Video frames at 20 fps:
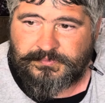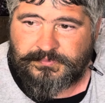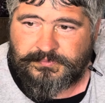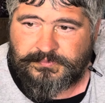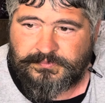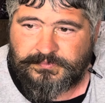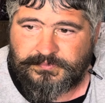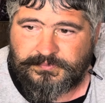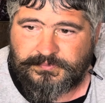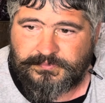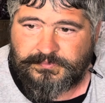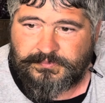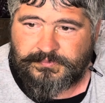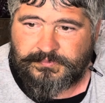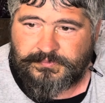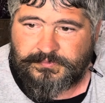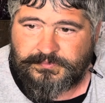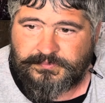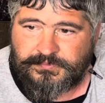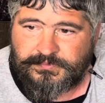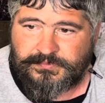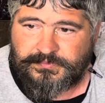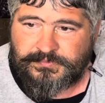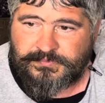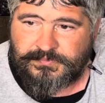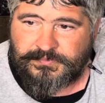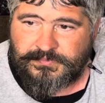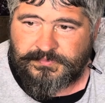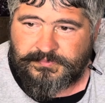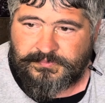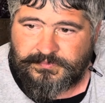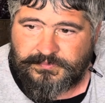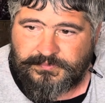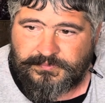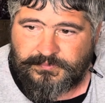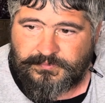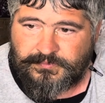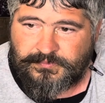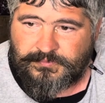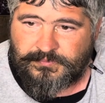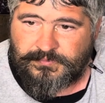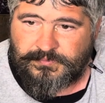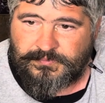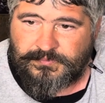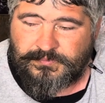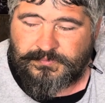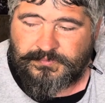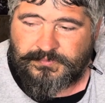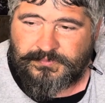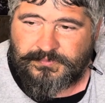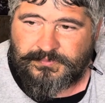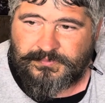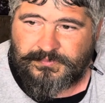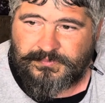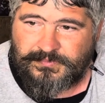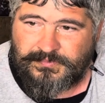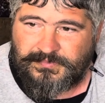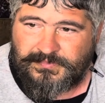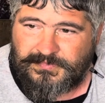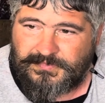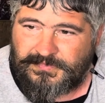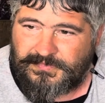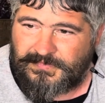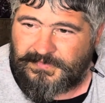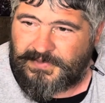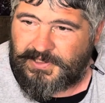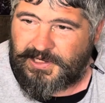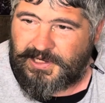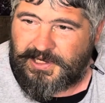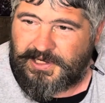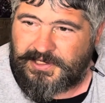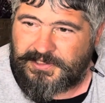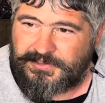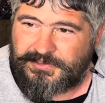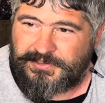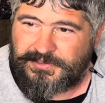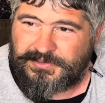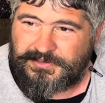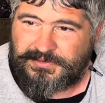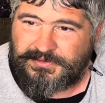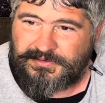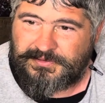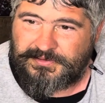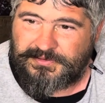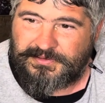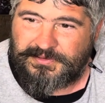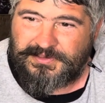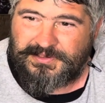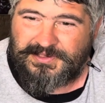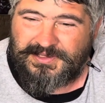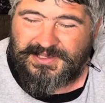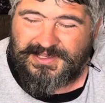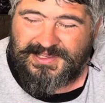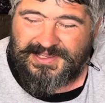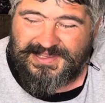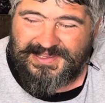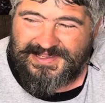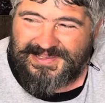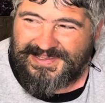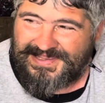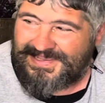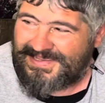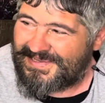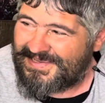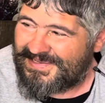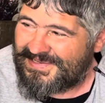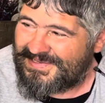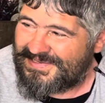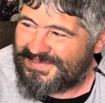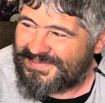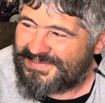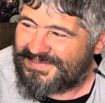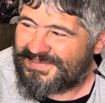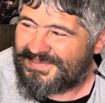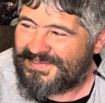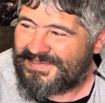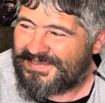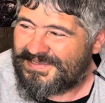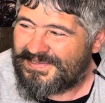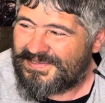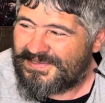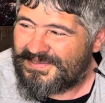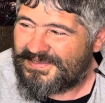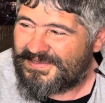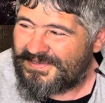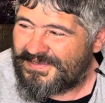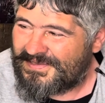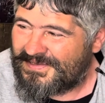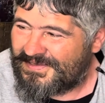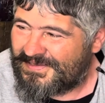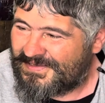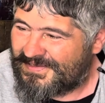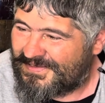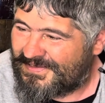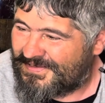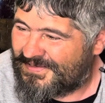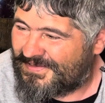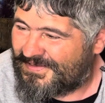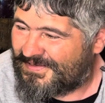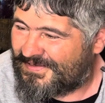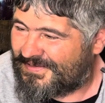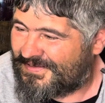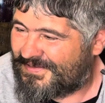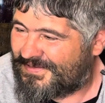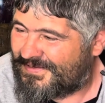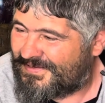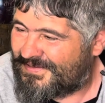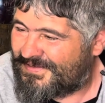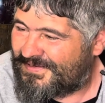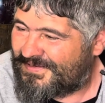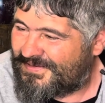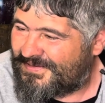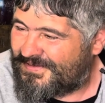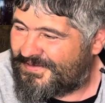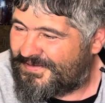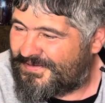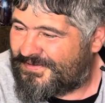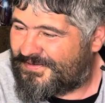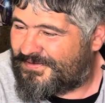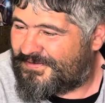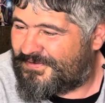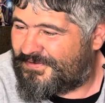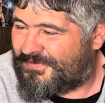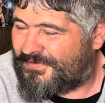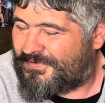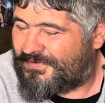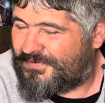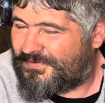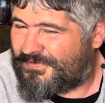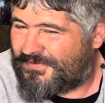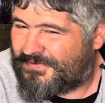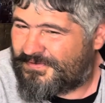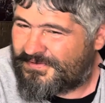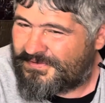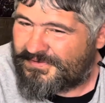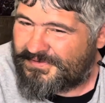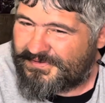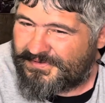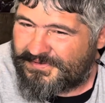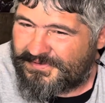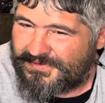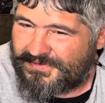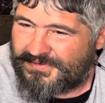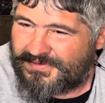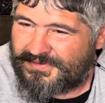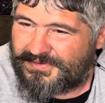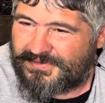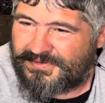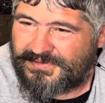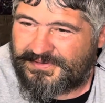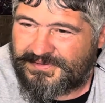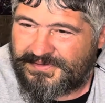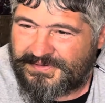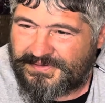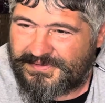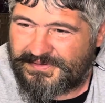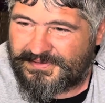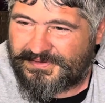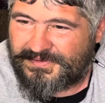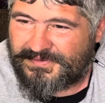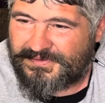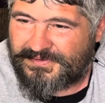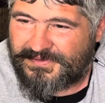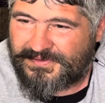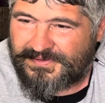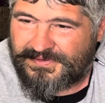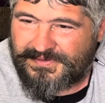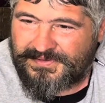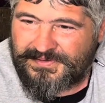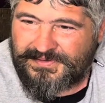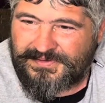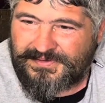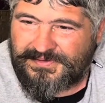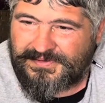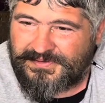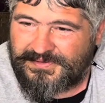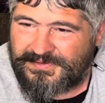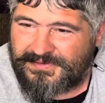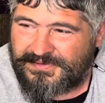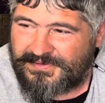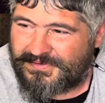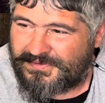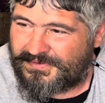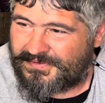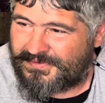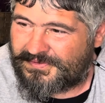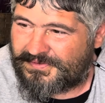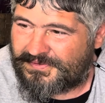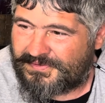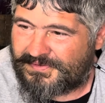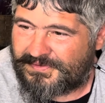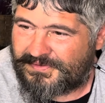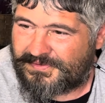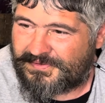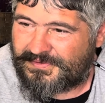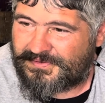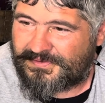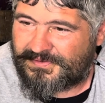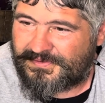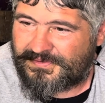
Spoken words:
is at range 7 or greater, instead add 2 to their attack value. Which now that sounds all great. Now don't get me wrong, being at 4 or greater, you get to add 1 to the attack value.